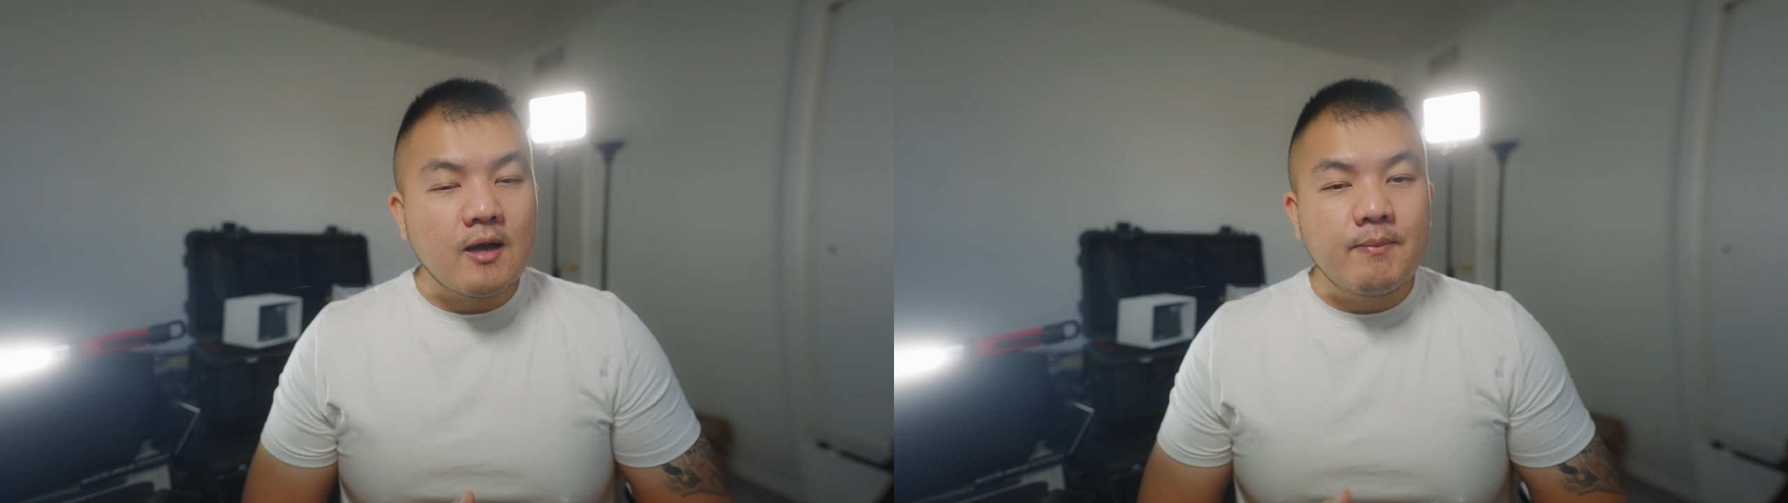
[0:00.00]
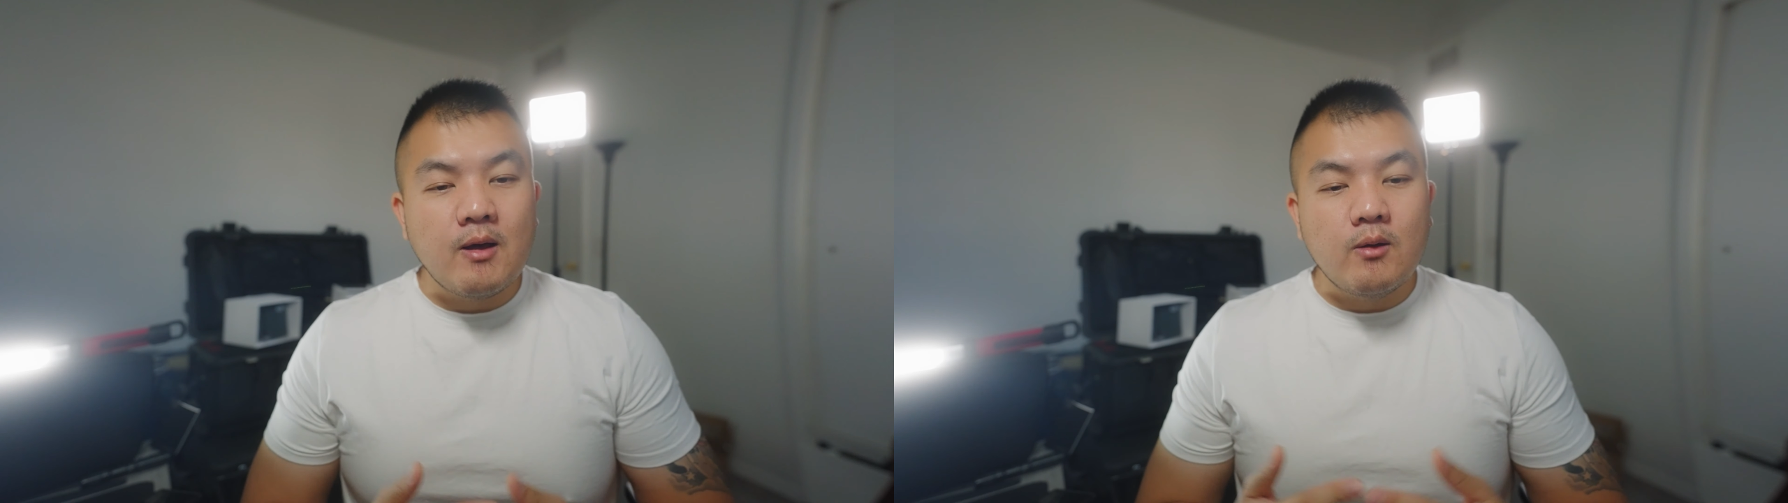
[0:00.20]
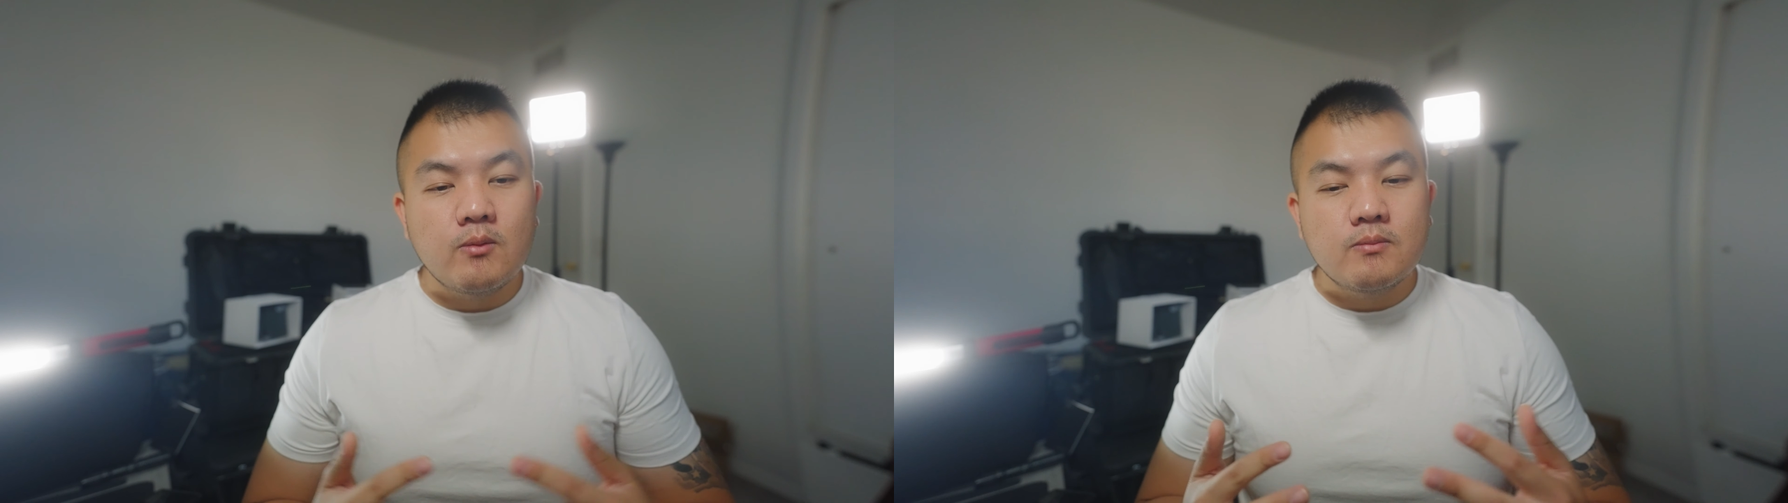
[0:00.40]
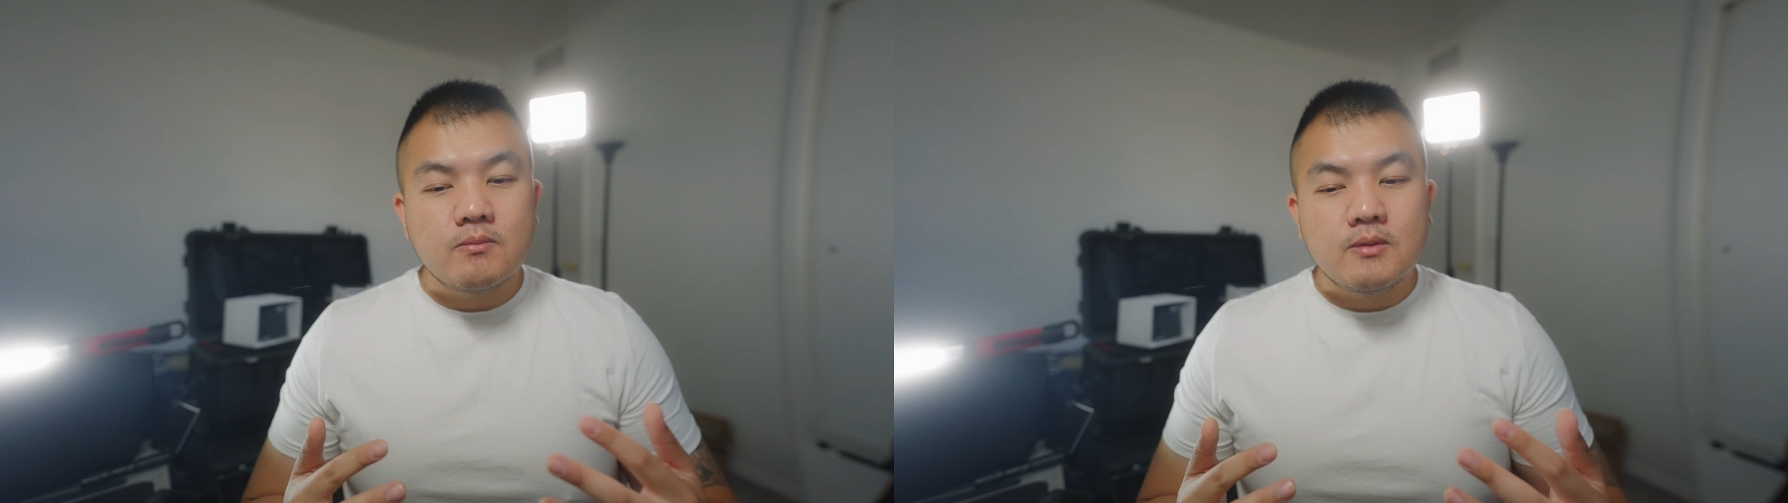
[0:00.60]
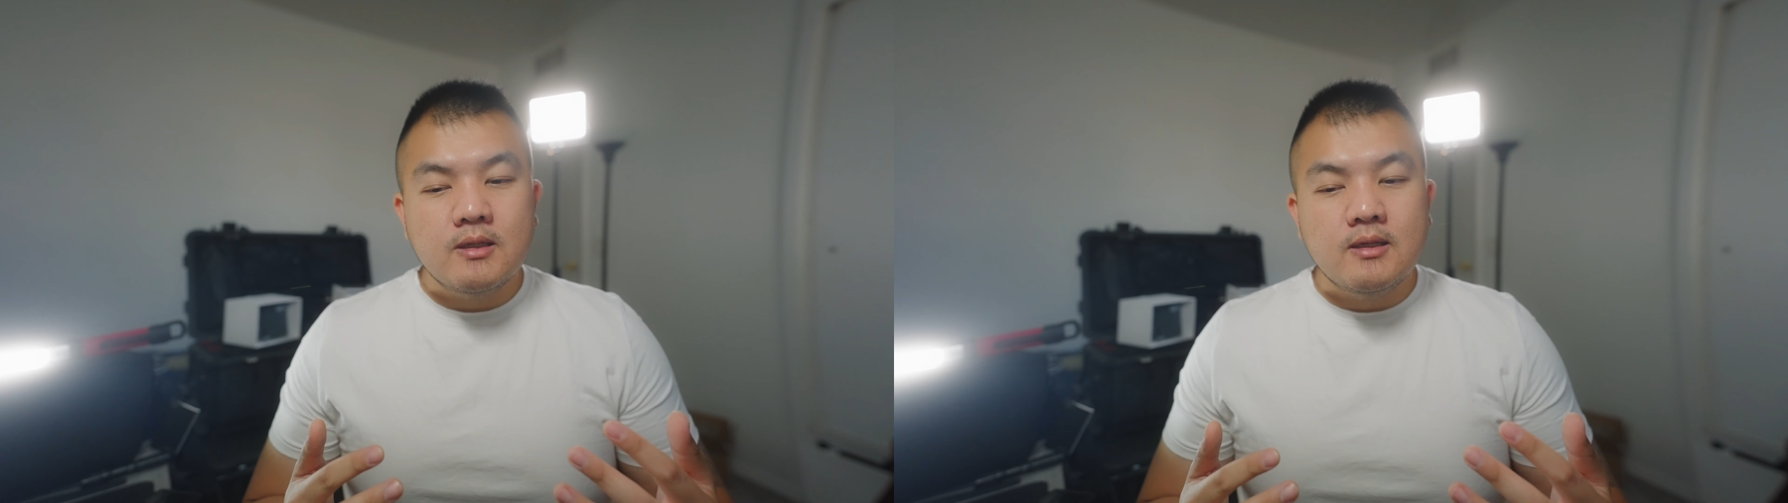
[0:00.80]

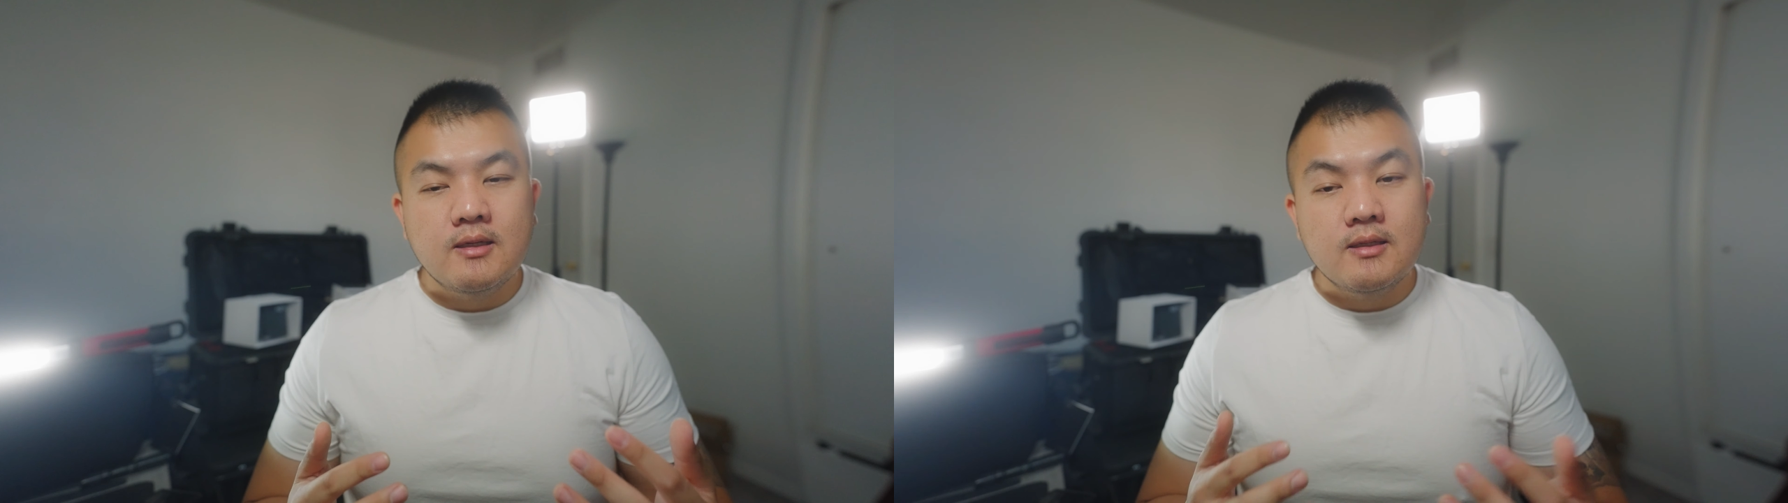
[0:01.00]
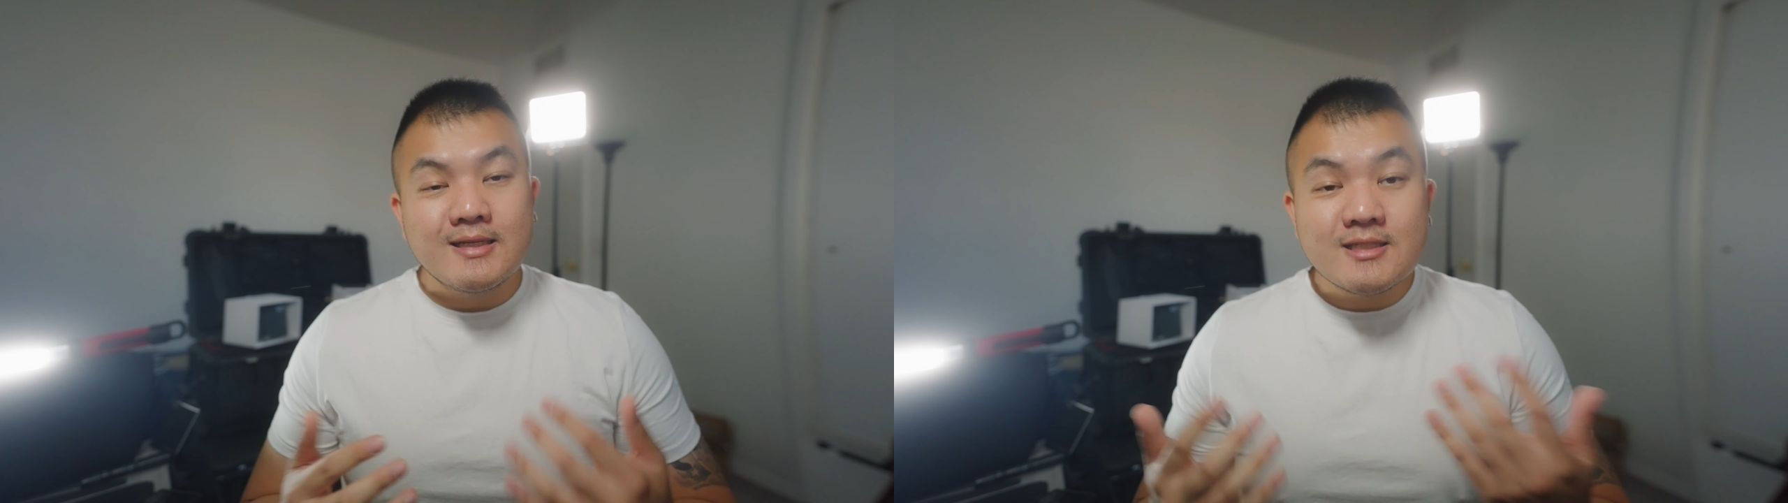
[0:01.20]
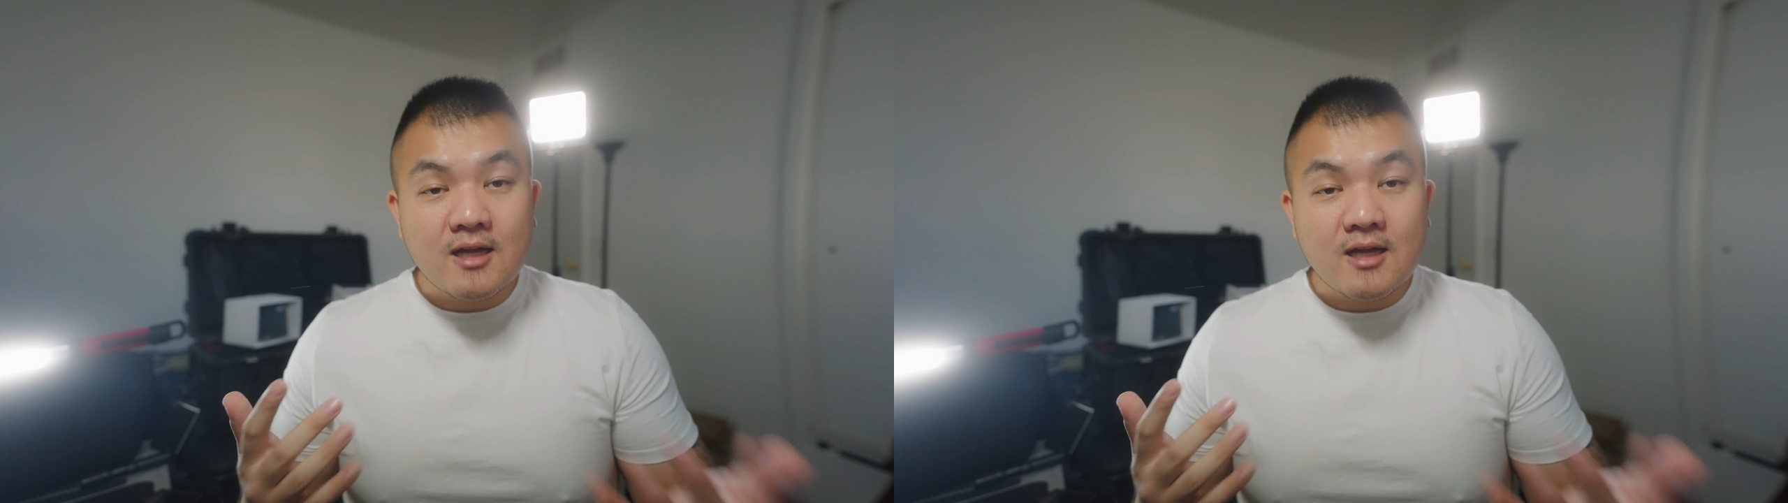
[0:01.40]
about this